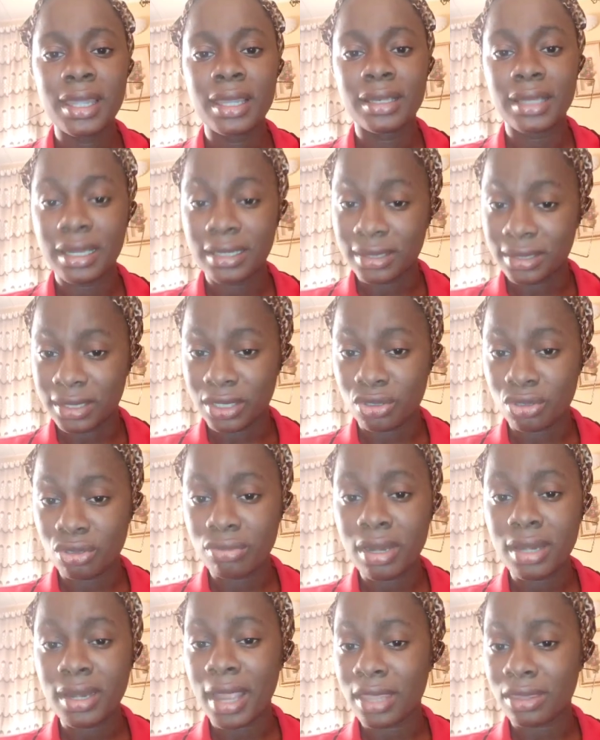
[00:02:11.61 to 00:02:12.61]
That is, the
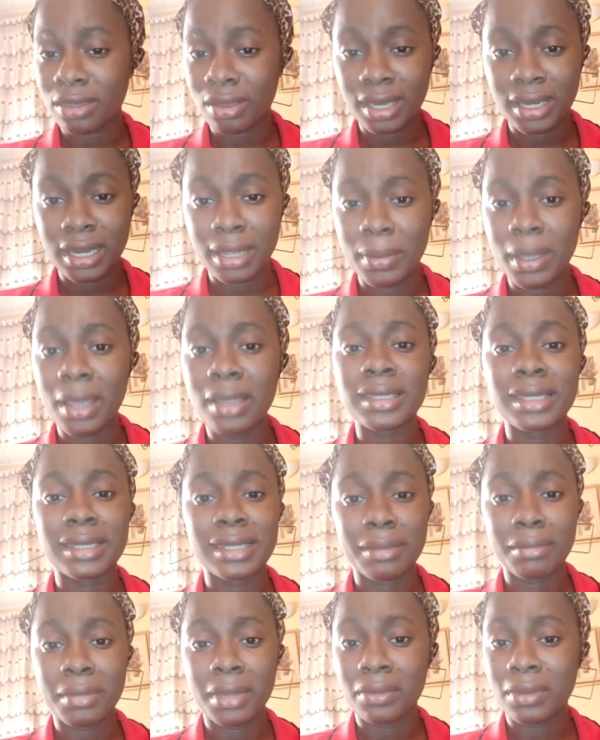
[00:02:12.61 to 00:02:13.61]
children they are talking about is
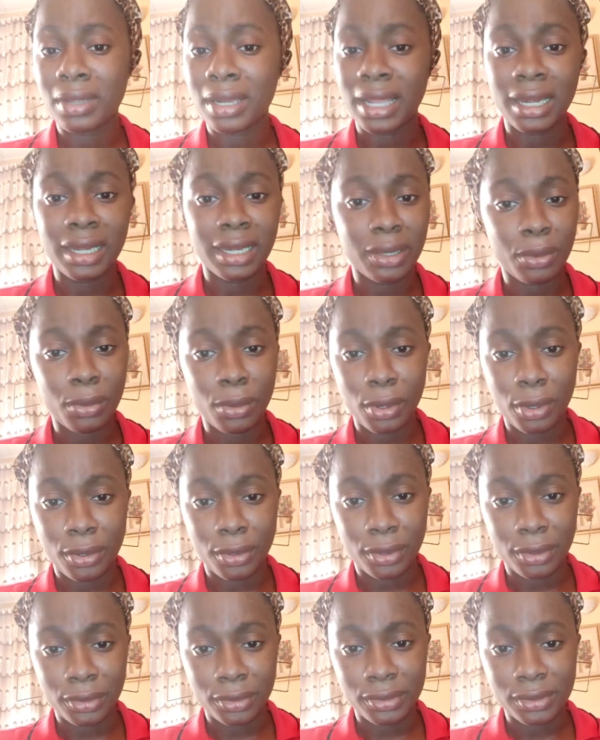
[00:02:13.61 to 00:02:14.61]
Emmanuel and
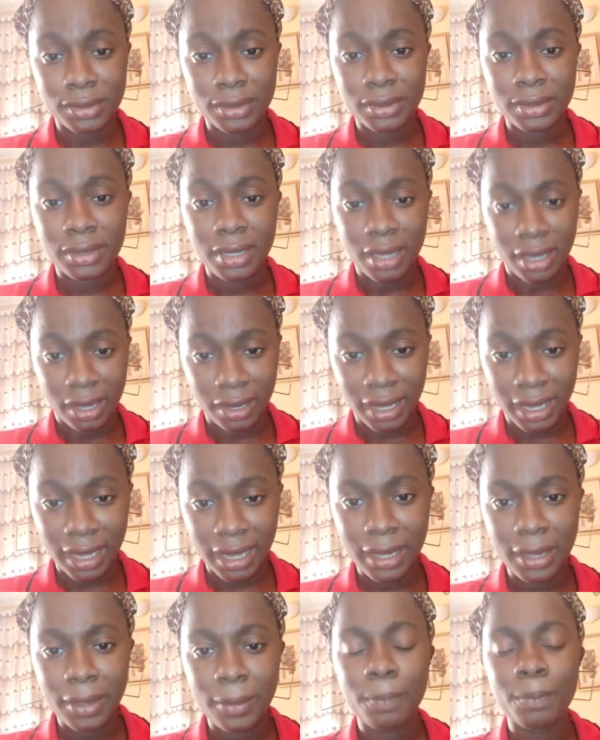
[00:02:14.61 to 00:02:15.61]
Liquorose.
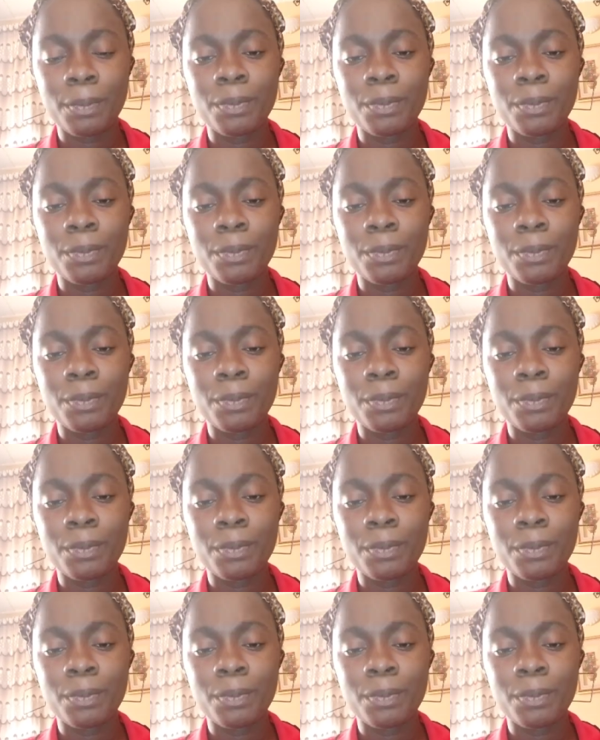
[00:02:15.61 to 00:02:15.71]
Okay?